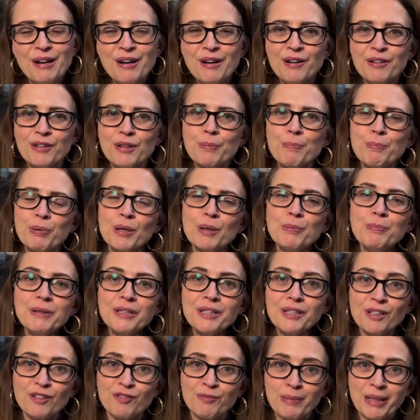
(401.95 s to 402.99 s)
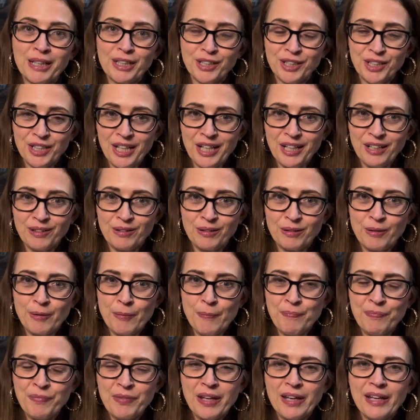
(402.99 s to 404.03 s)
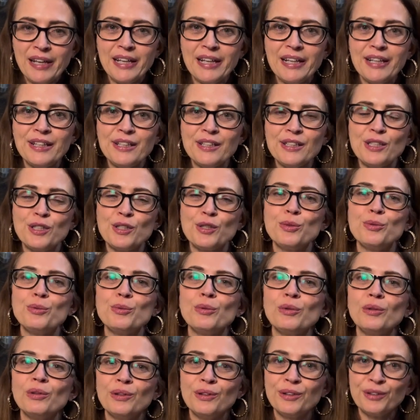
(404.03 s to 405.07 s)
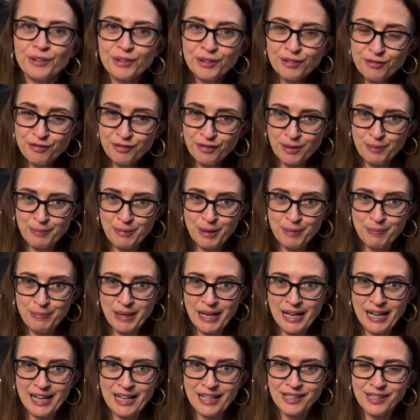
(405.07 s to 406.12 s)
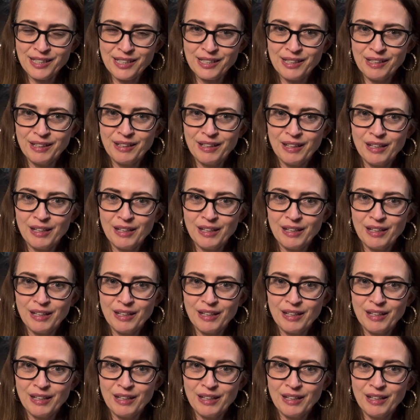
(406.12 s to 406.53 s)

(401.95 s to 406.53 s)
The purpose of my channel is to learn from our past,